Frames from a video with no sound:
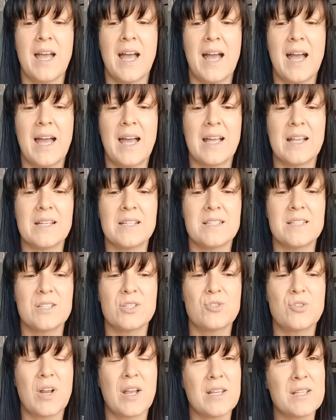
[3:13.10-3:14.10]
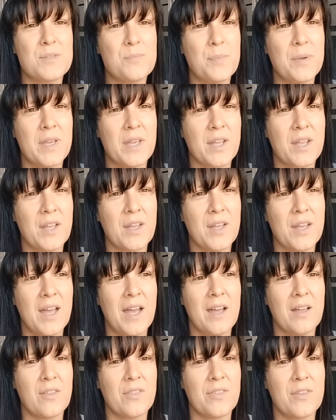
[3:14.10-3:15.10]
and trying to pick
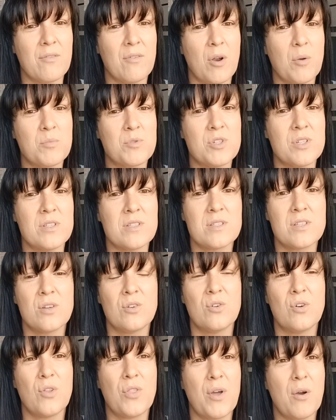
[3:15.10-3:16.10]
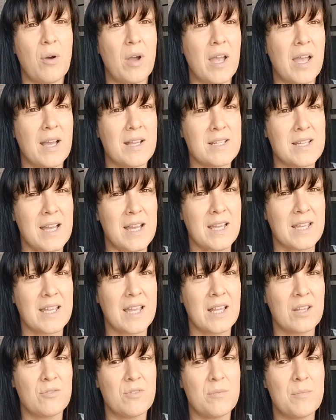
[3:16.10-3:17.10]
healthier options. Although I had high
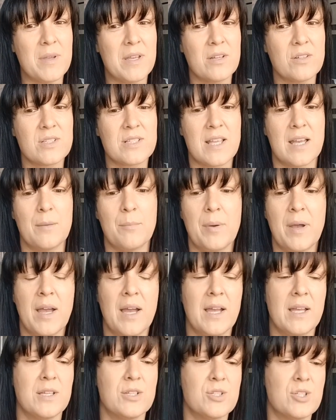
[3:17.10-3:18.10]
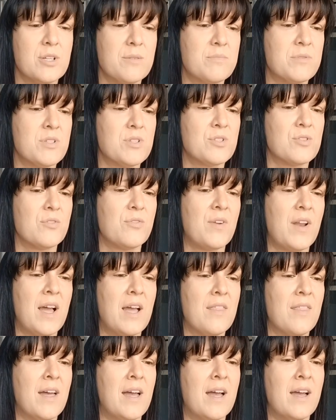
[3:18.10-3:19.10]
calorie meals like pie and chips and stuff
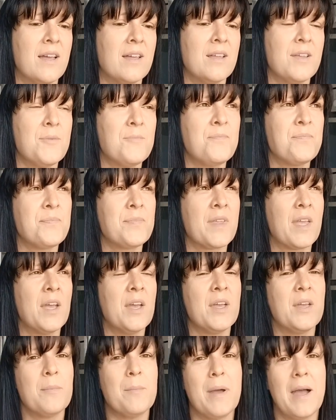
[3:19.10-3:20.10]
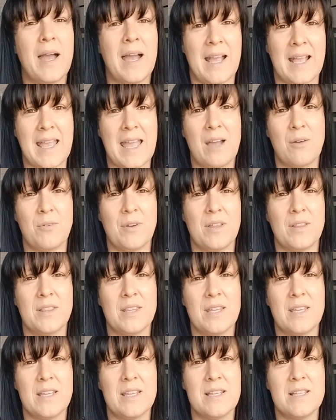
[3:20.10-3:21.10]
like that, I counted
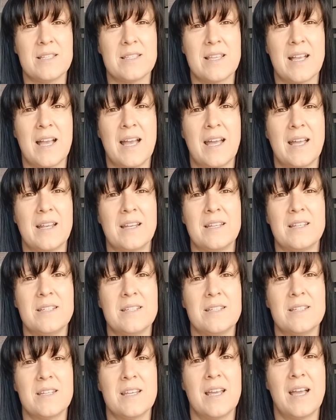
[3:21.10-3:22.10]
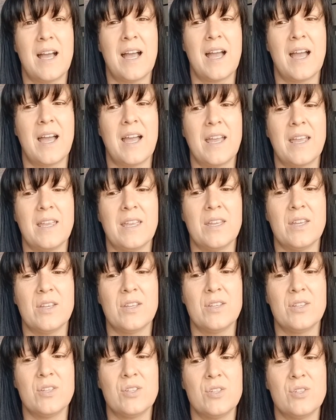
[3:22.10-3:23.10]
these and I
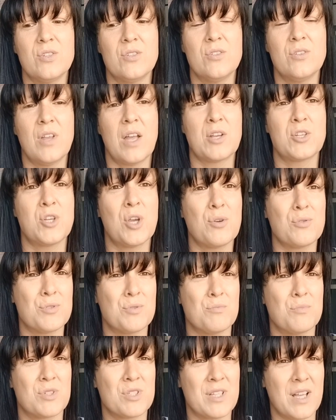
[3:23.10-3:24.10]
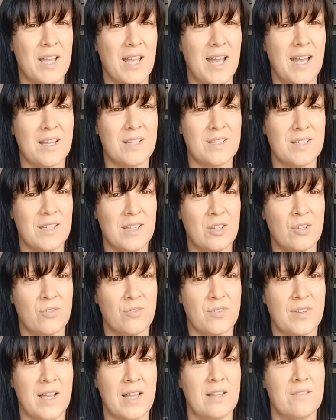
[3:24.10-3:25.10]
chose them because I had
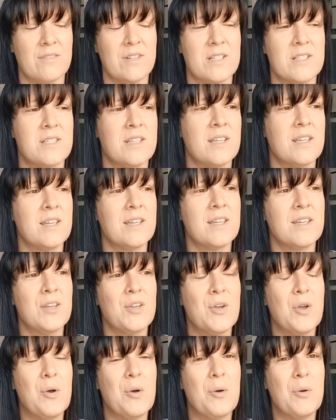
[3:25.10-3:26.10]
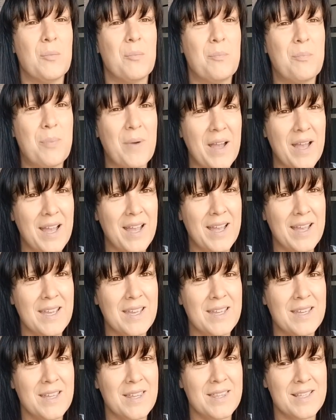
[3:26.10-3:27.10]
enough calories.
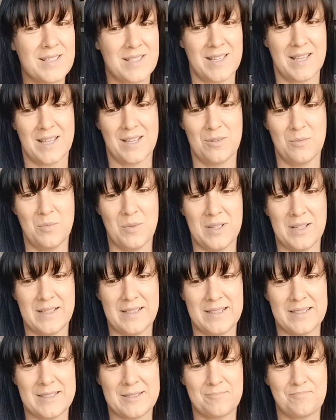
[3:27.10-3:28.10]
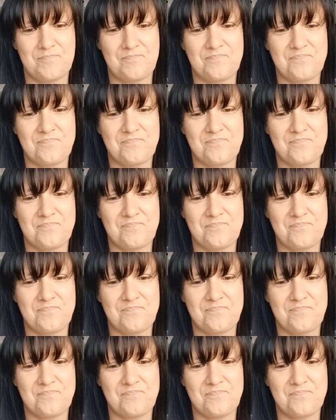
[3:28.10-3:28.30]
By the second week,